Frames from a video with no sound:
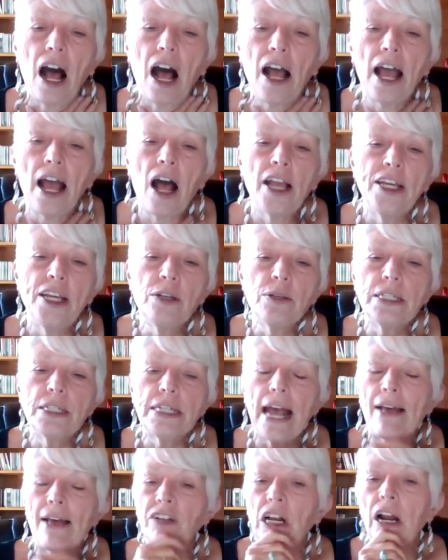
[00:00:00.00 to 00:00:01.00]
I used
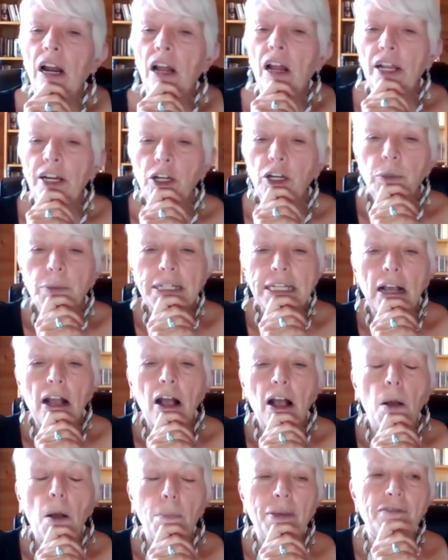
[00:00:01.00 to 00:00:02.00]
to have a client who was a
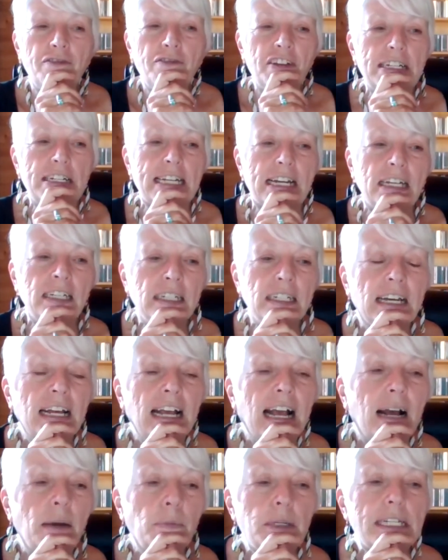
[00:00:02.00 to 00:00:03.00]
carpet fitter
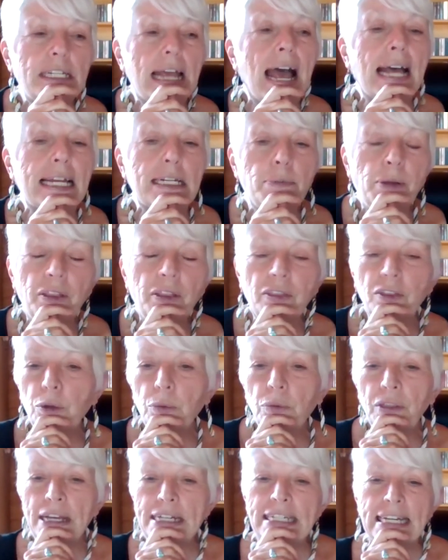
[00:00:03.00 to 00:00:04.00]
and was adamant
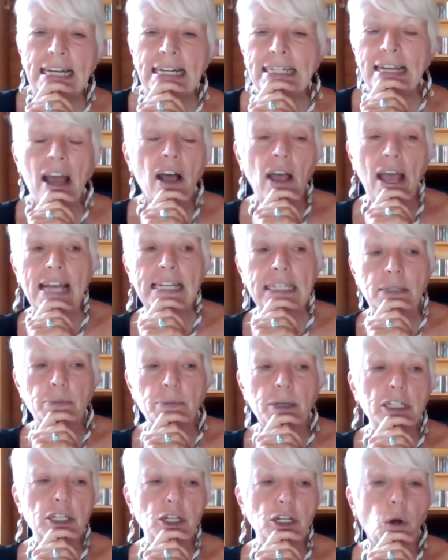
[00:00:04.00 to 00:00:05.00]
that they sent out
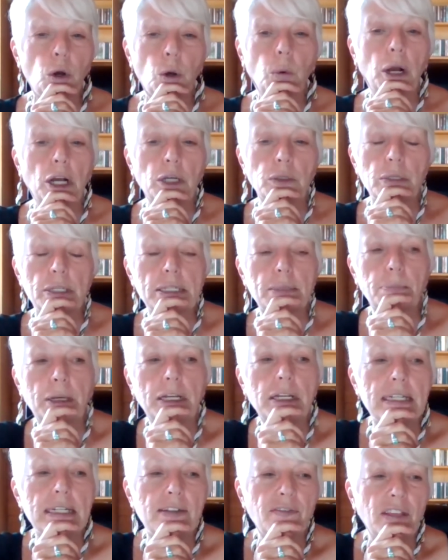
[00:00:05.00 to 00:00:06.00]
estimates, not quotes,
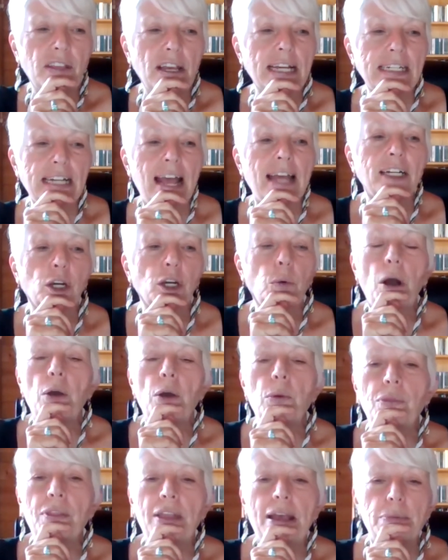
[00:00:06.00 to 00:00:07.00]
because if they had a
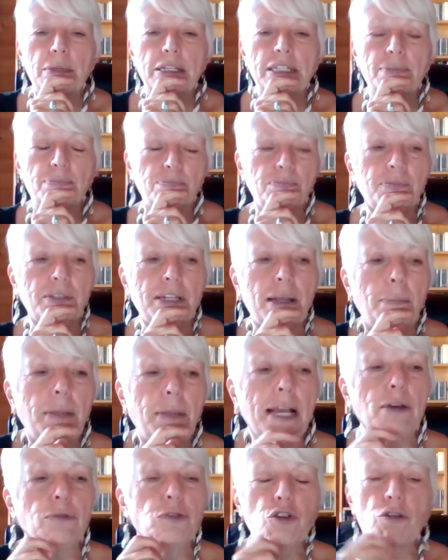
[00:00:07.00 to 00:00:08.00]
quote and there was
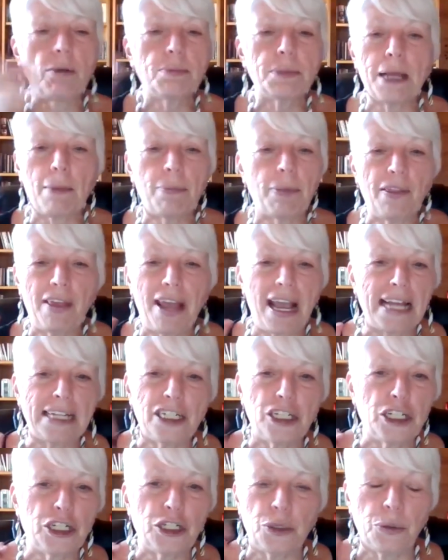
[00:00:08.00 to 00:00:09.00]
something else cropped up that they
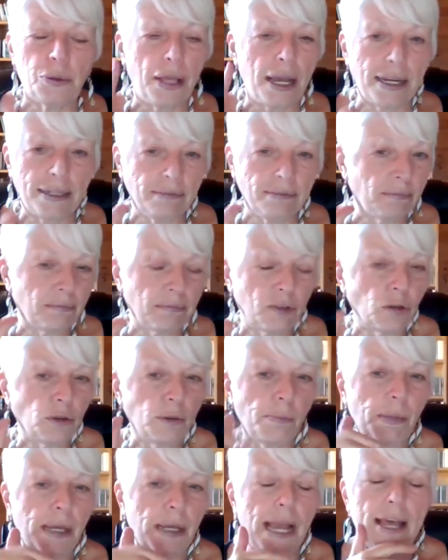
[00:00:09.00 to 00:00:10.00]
had to do, they
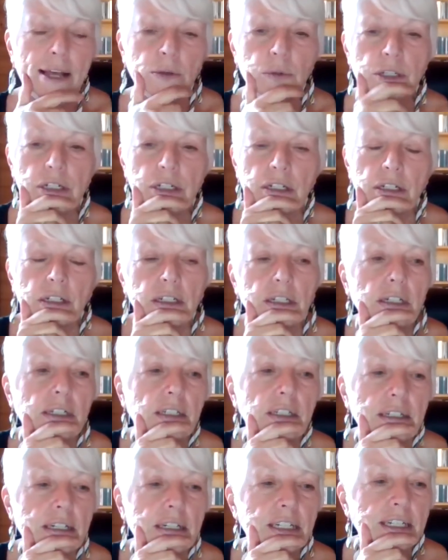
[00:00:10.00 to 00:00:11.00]
couldn't be held
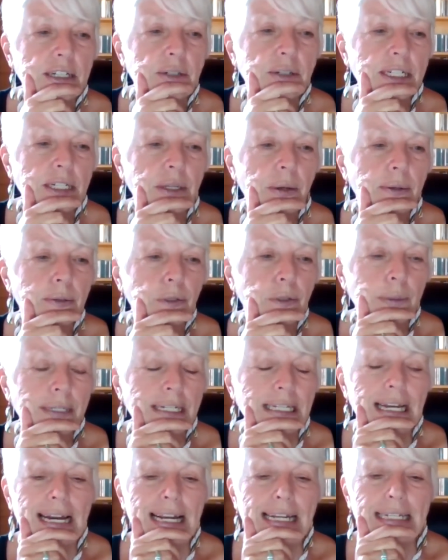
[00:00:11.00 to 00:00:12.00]
to it. So it's
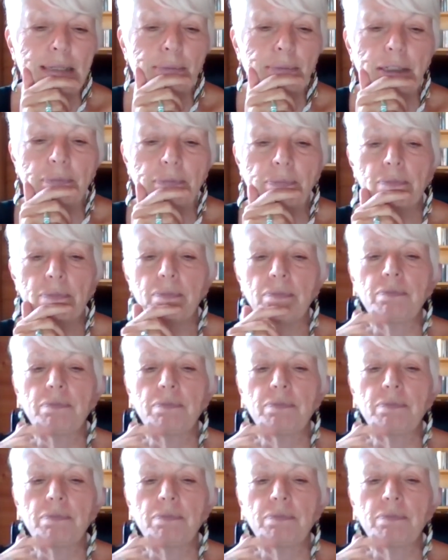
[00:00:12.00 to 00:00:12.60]
always an estimate.